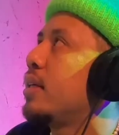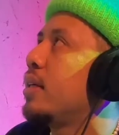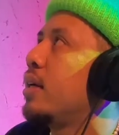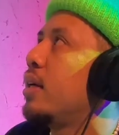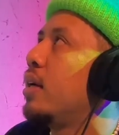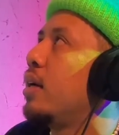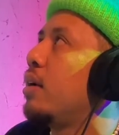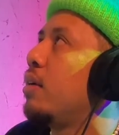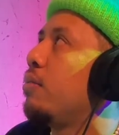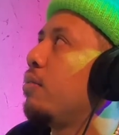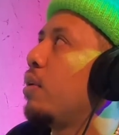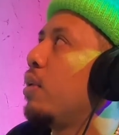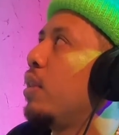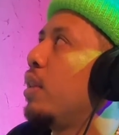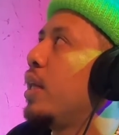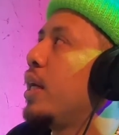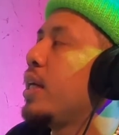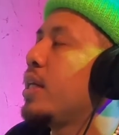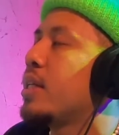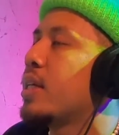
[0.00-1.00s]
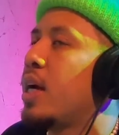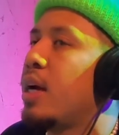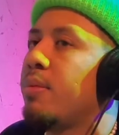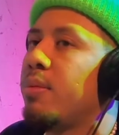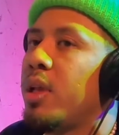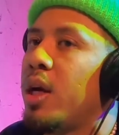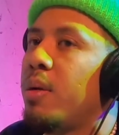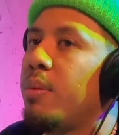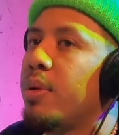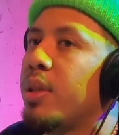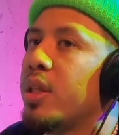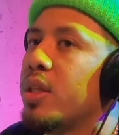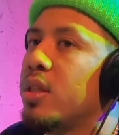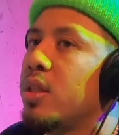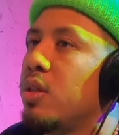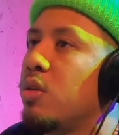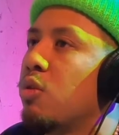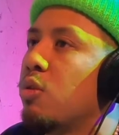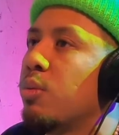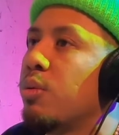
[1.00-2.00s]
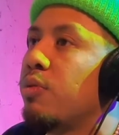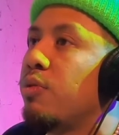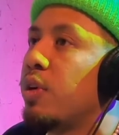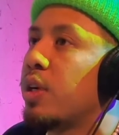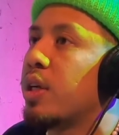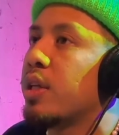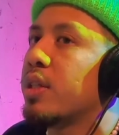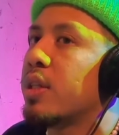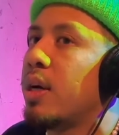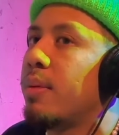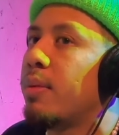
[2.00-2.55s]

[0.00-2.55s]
a late timeline, but that's the normal fucking timeline.